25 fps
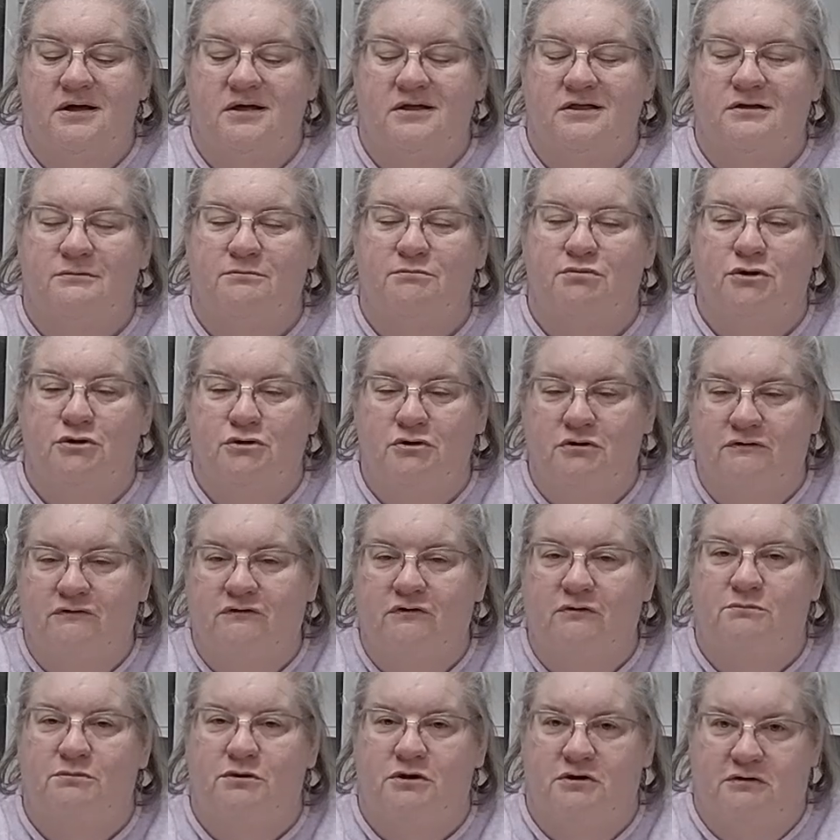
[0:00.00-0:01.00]
the
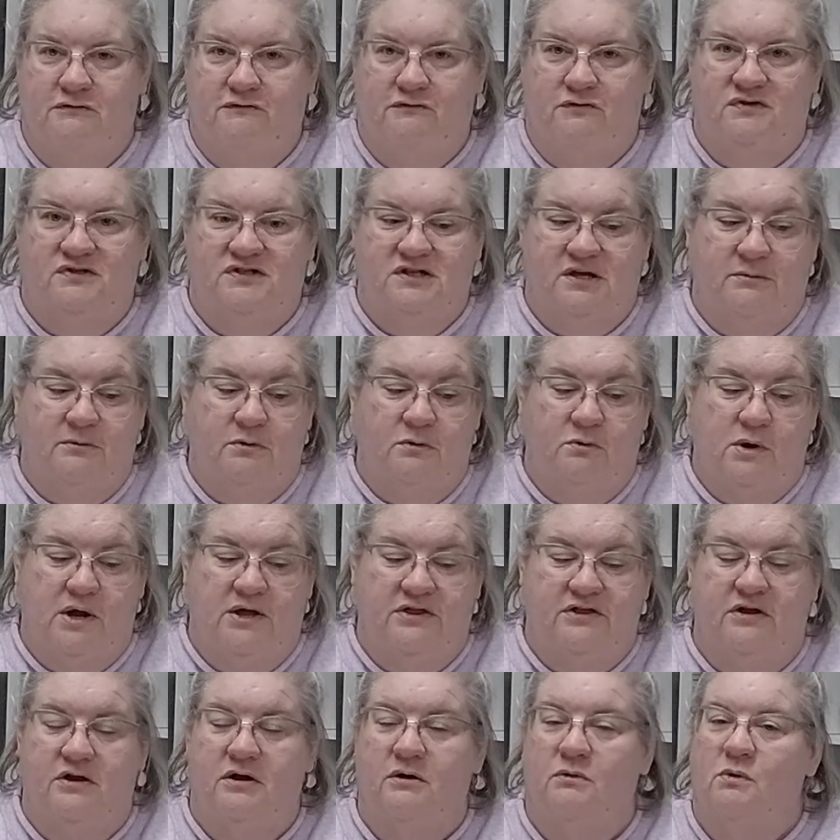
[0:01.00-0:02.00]
beautiful, beautiful summer
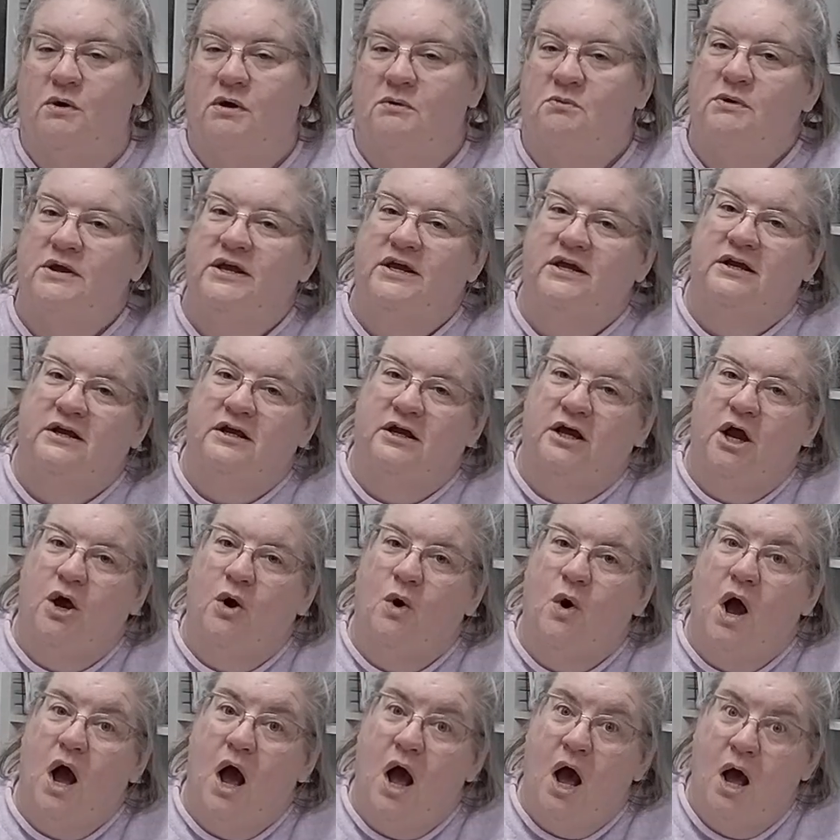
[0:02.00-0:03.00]
weather when we can
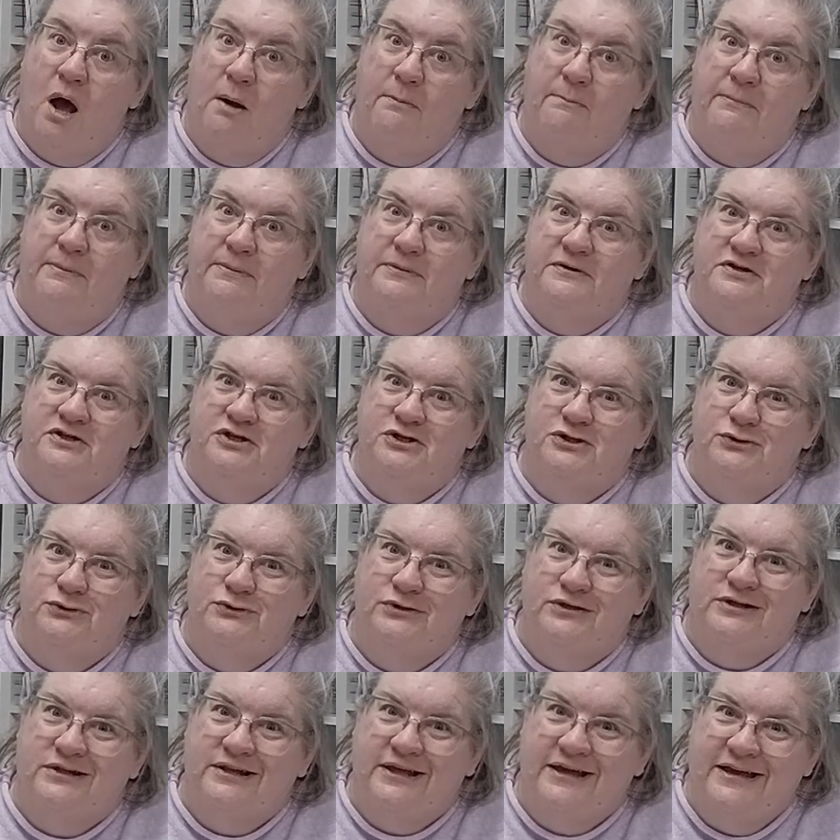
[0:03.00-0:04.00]
go up to
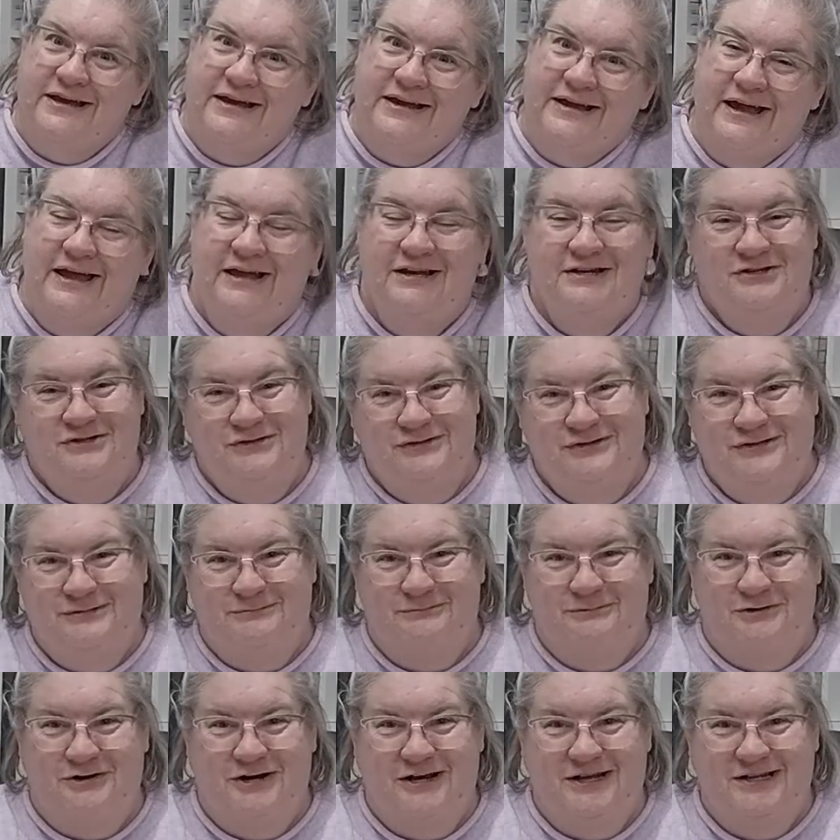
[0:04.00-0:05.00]
the lake and do some
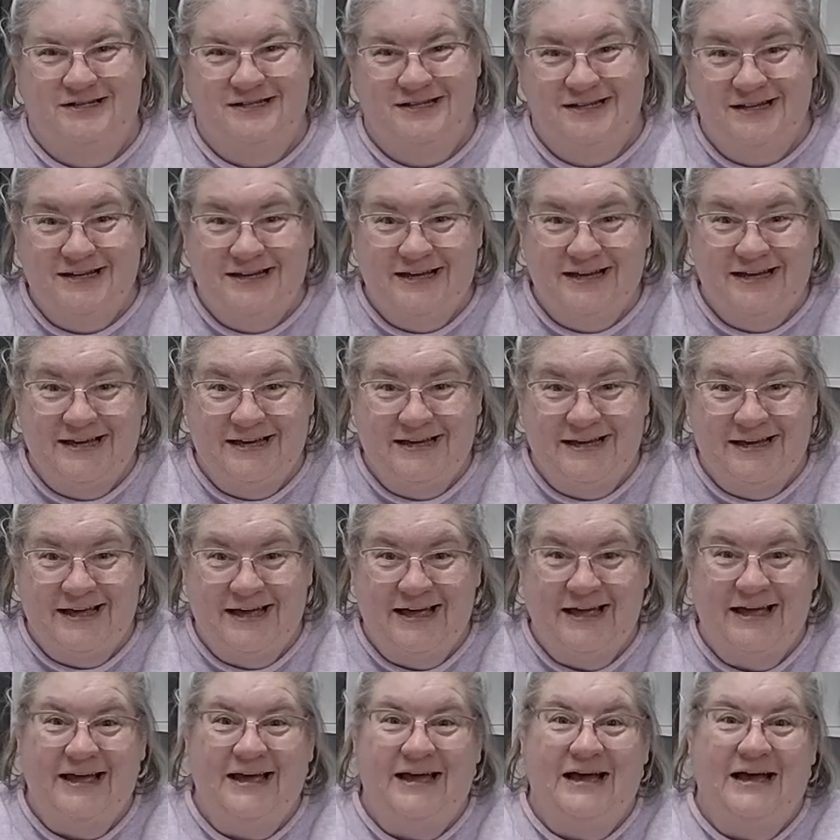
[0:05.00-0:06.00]
more antiquing,
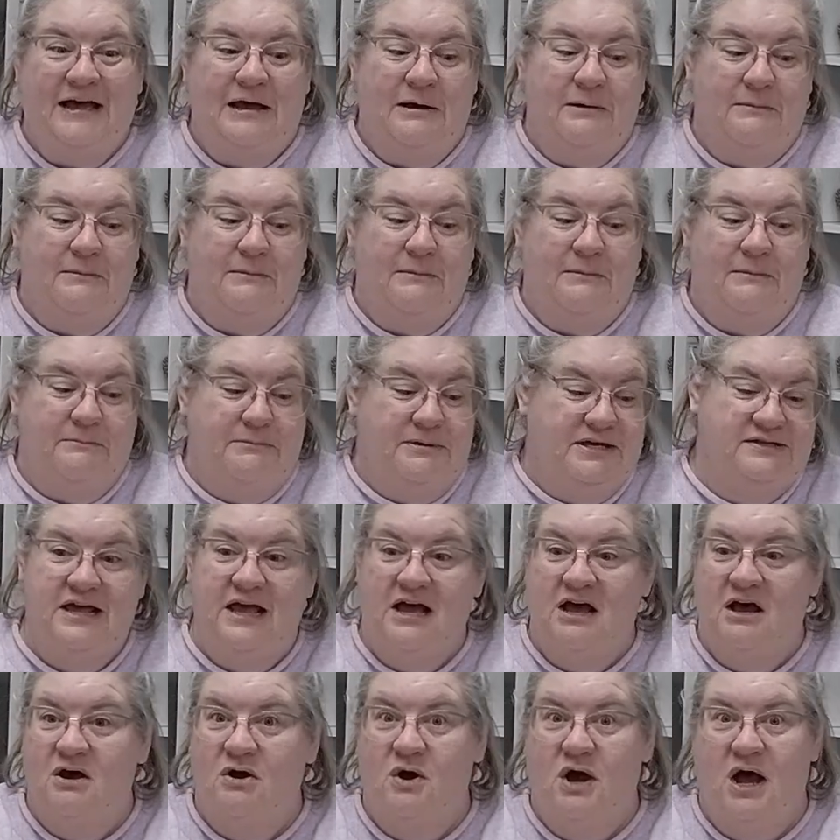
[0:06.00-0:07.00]
because
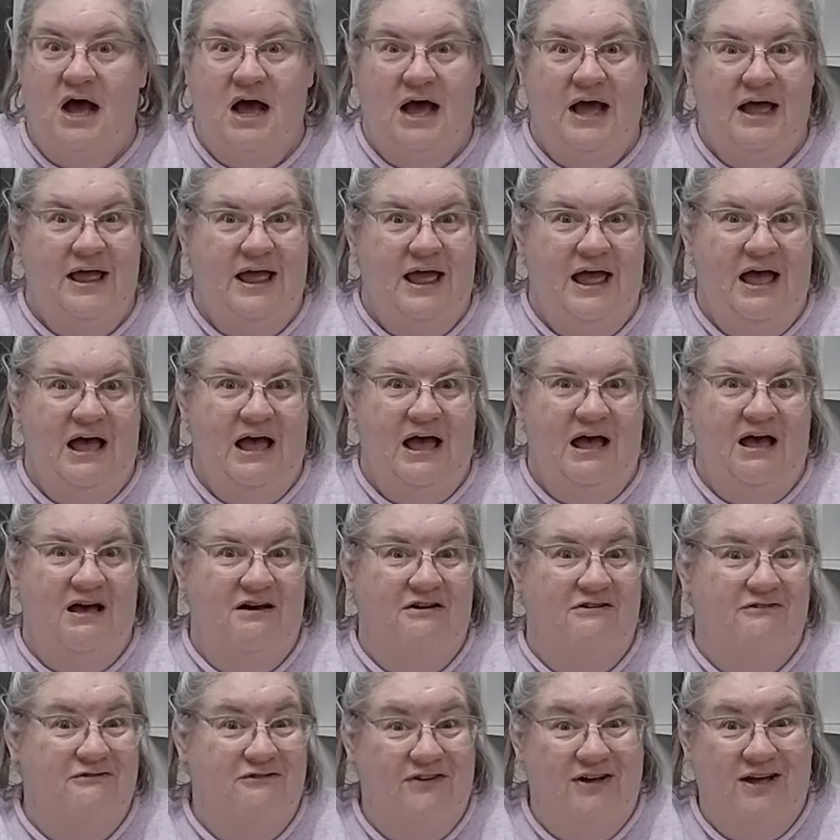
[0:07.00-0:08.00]
now I
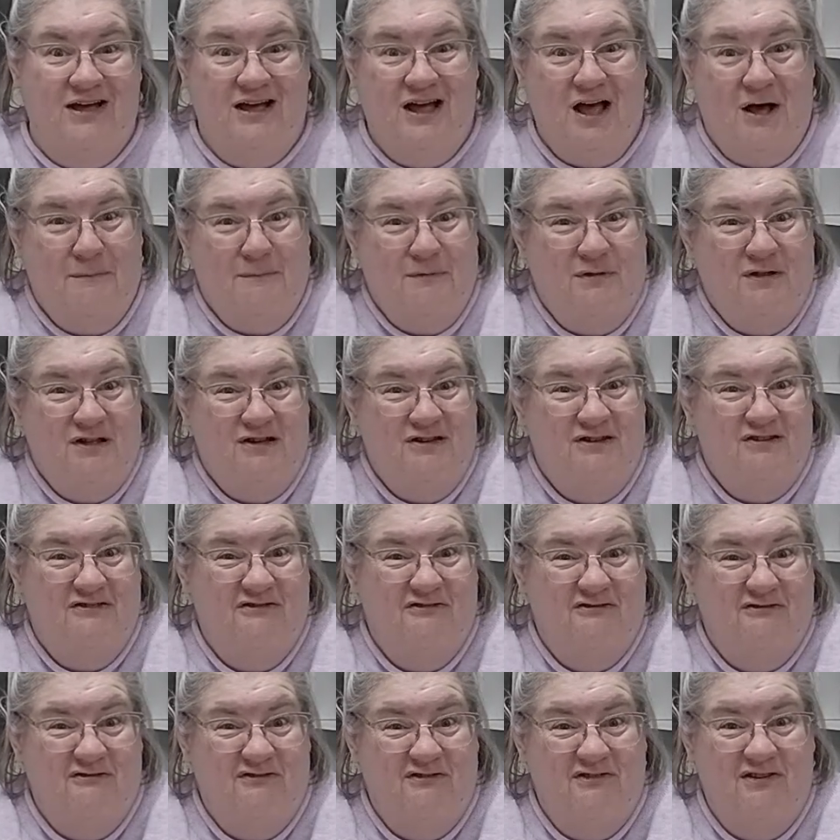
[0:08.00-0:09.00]
have a couple of